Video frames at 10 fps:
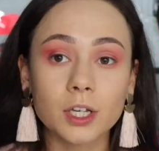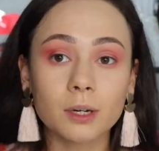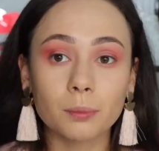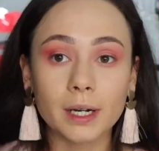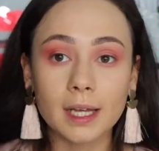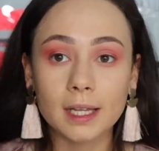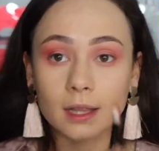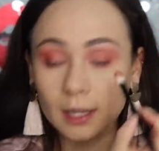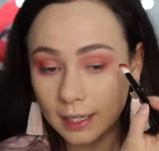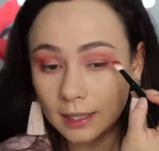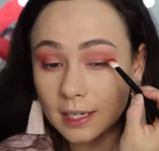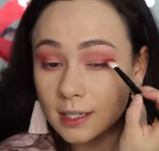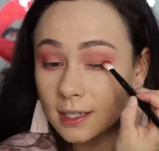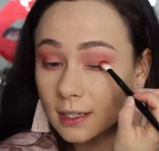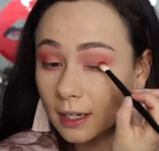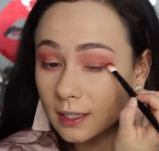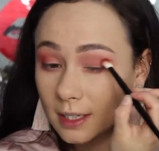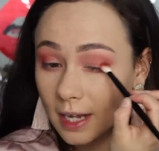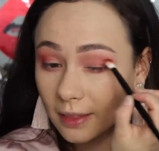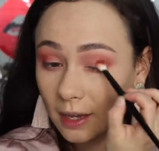going to bring in like that
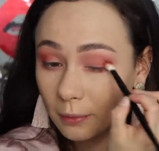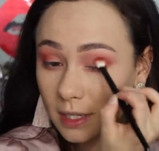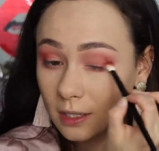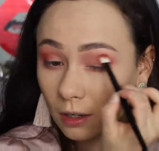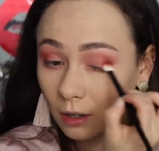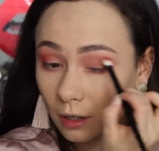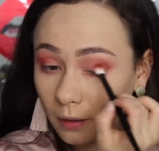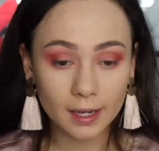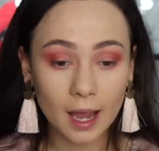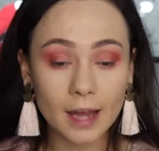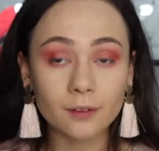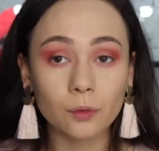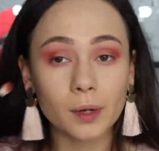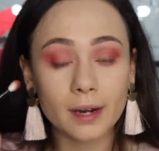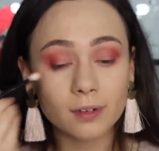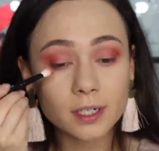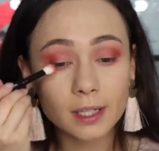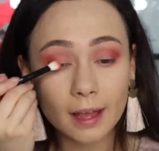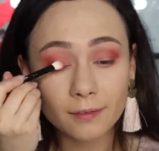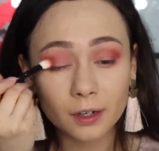sunset that we saw and kind of whatever's
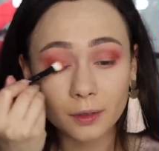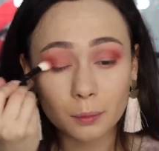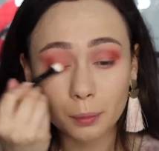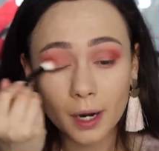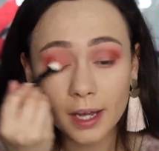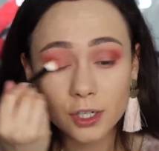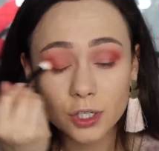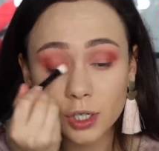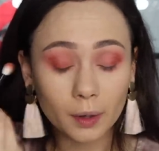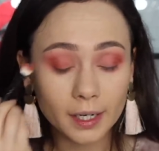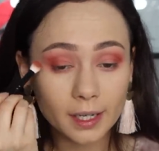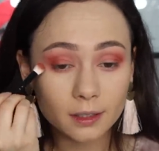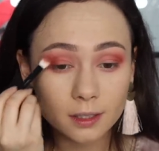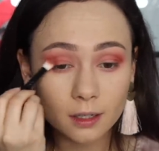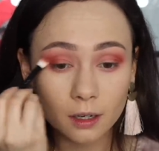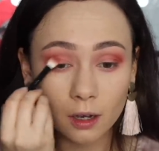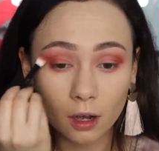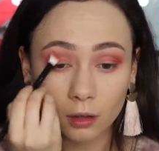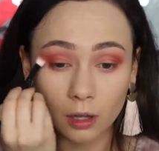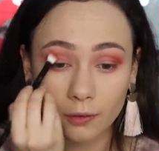left on the brush, run it
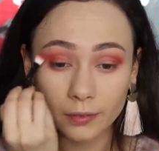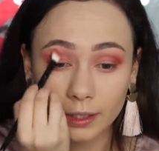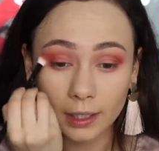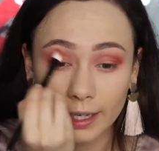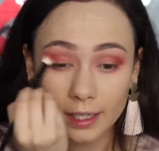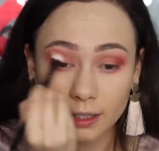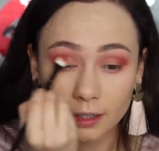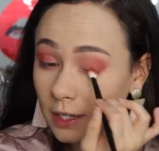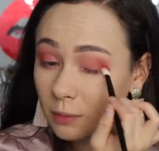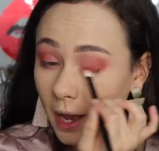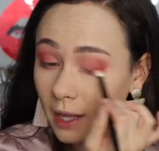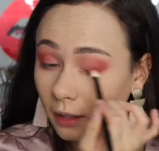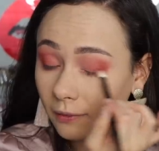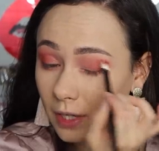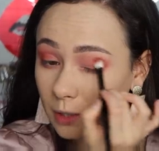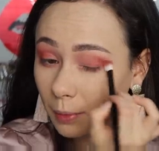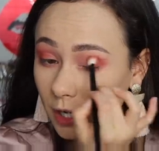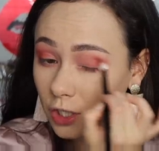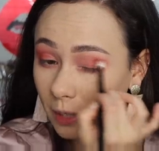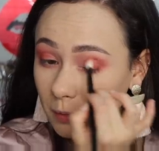along the lid. That's why I love this
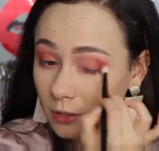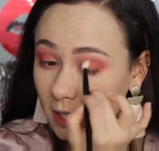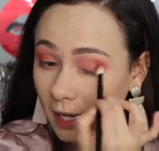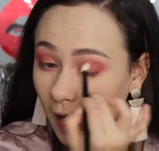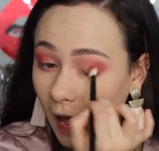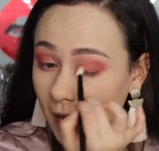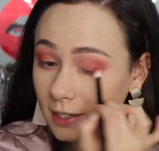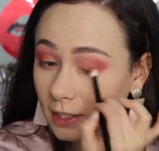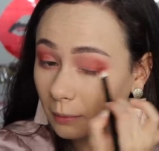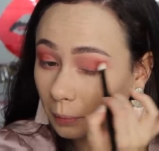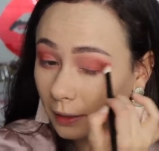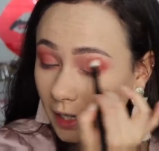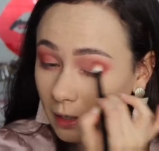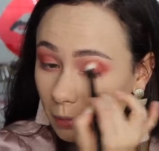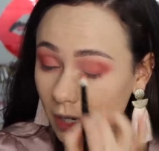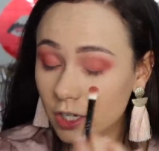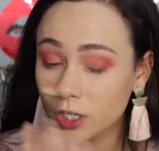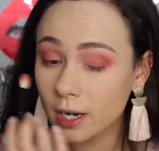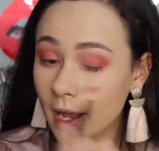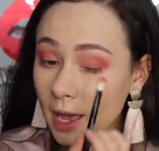brush. I'm using it as a blending
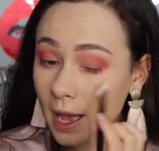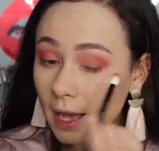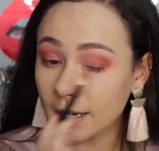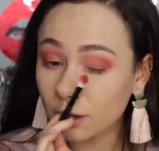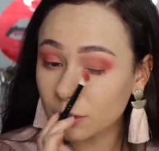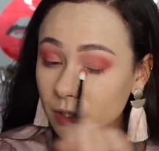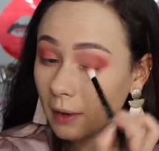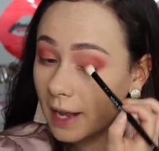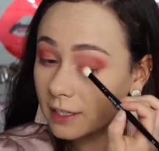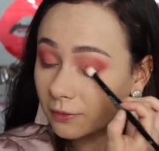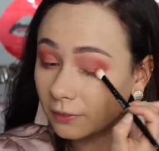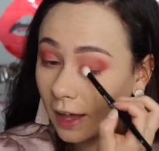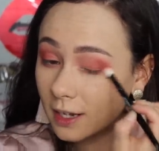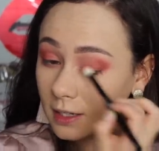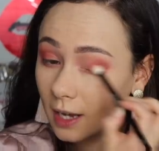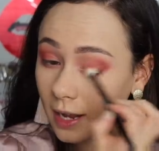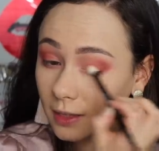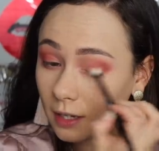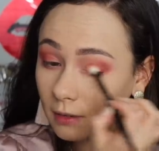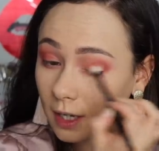brush and it also has a flat side
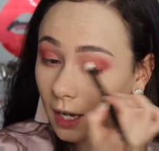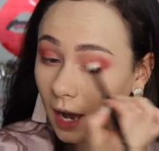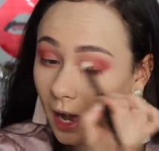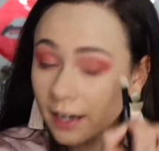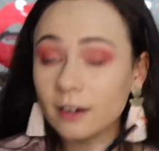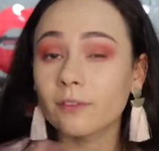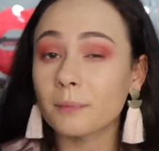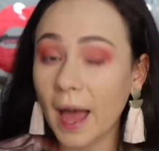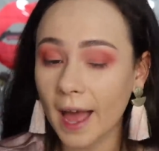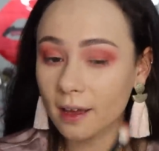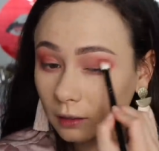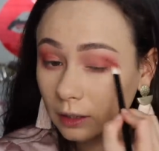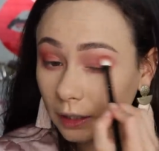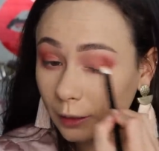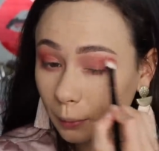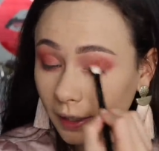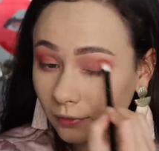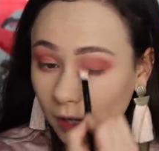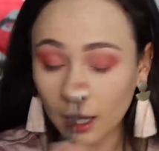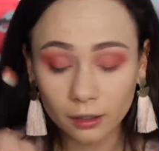that you can kind of pack a little bit
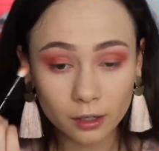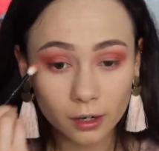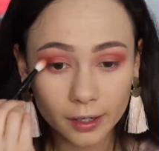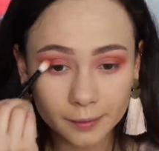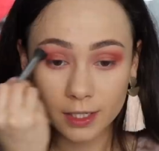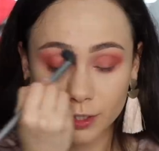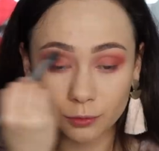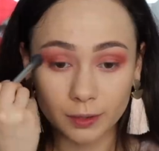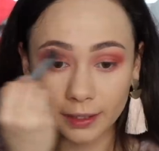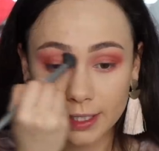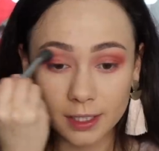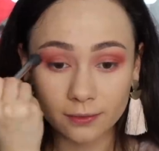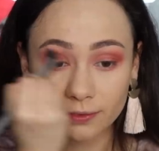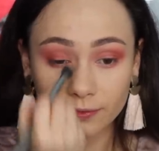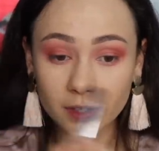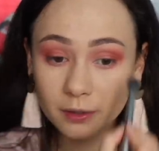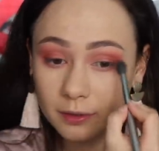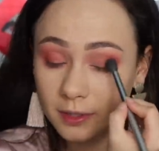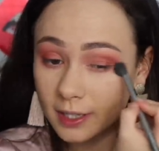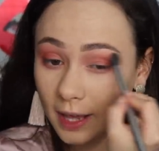of color on. And to really
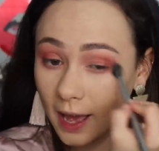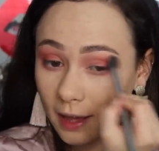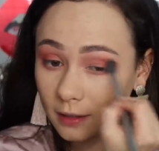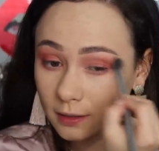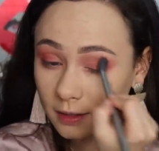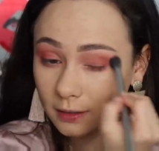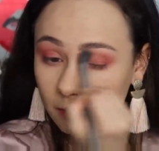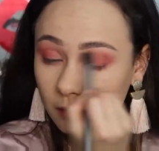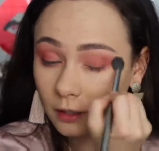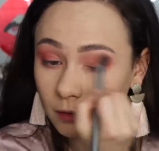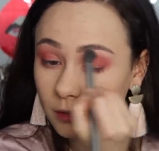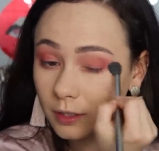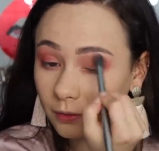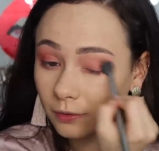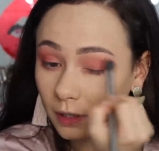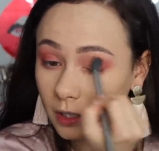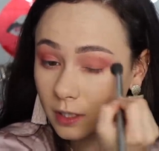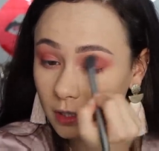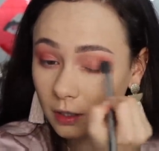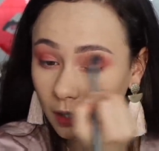diffuse that, use the
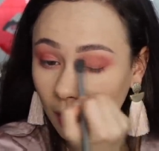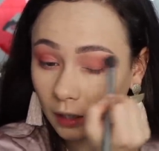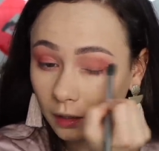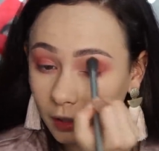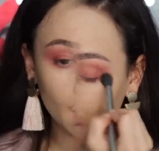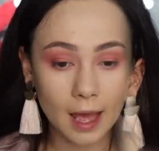first color.